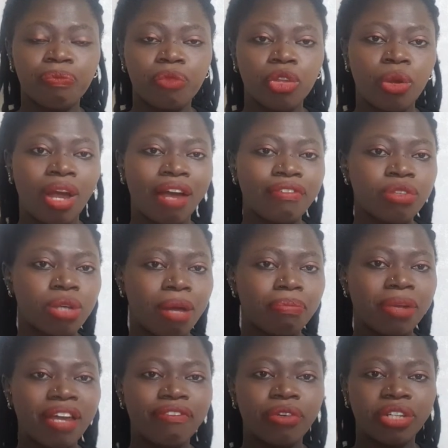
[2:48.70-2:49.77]
you have to
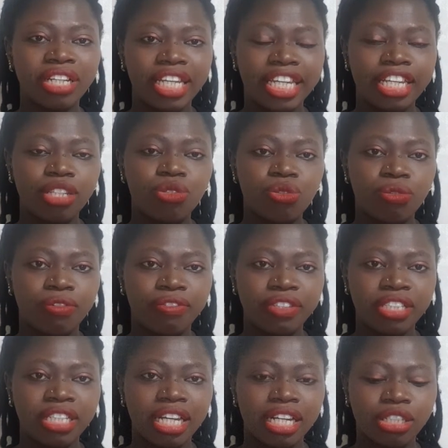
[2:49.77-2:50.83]
apply for the E2
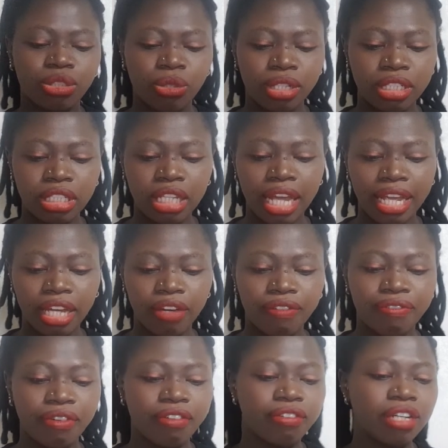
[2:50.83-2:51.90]
visa. So it's like a
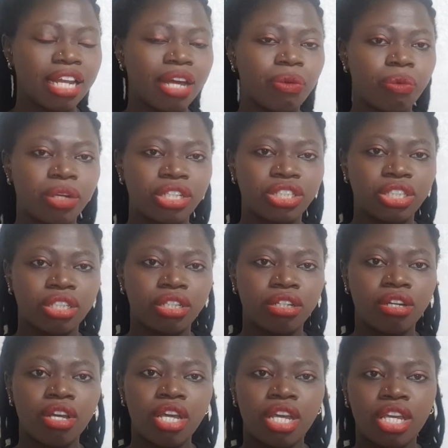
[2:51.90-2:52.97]
foreign language
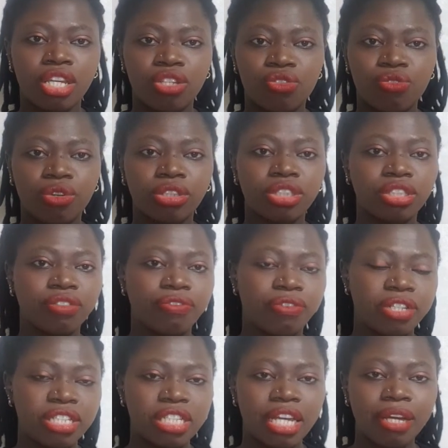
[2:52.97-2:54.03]
instruction
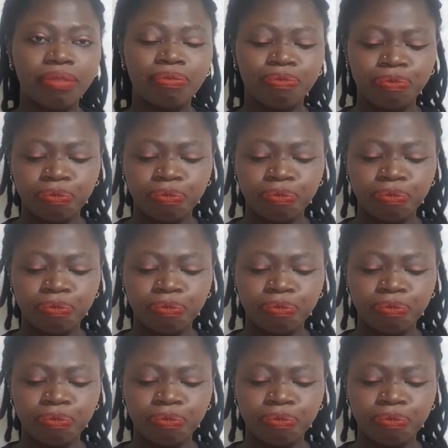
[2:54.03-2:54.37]
visa.